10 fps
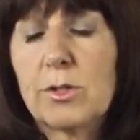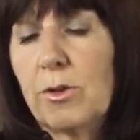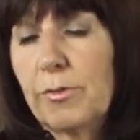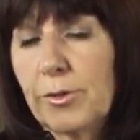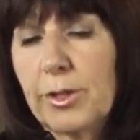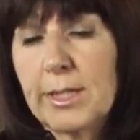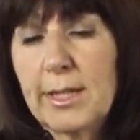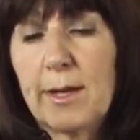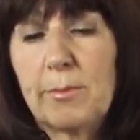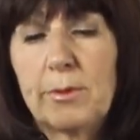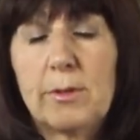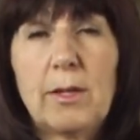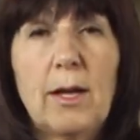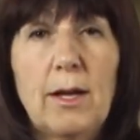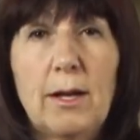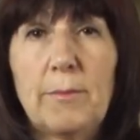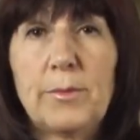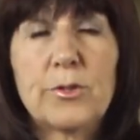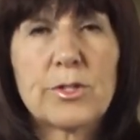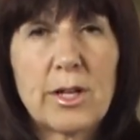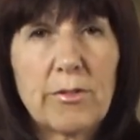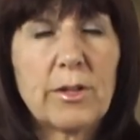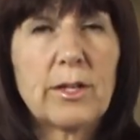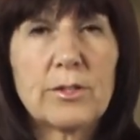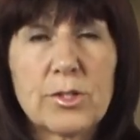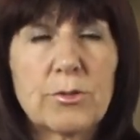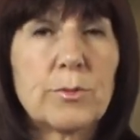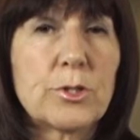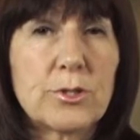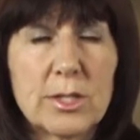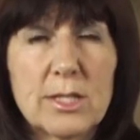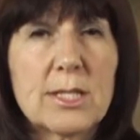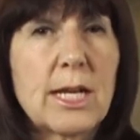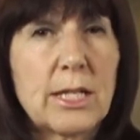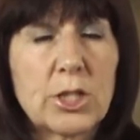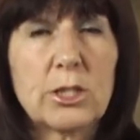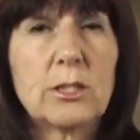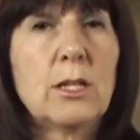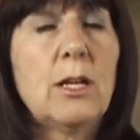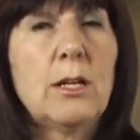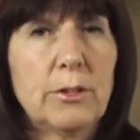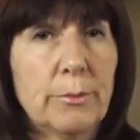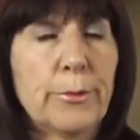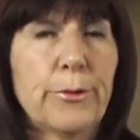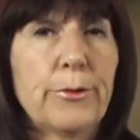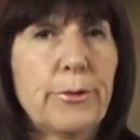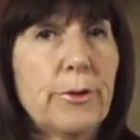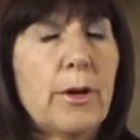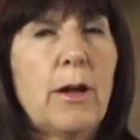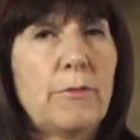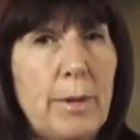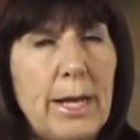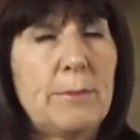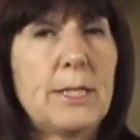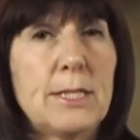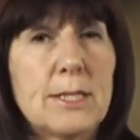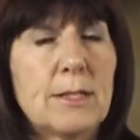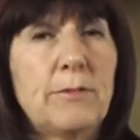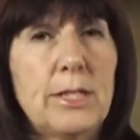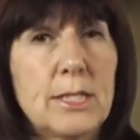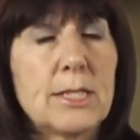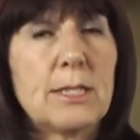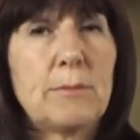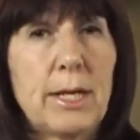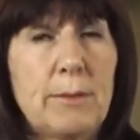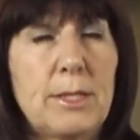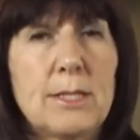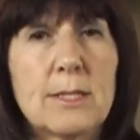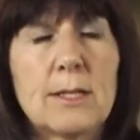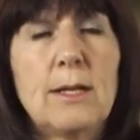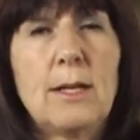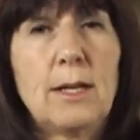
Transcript: So for example, there's nothing in the scriptures that sanction the murder of babies, of innocent babies,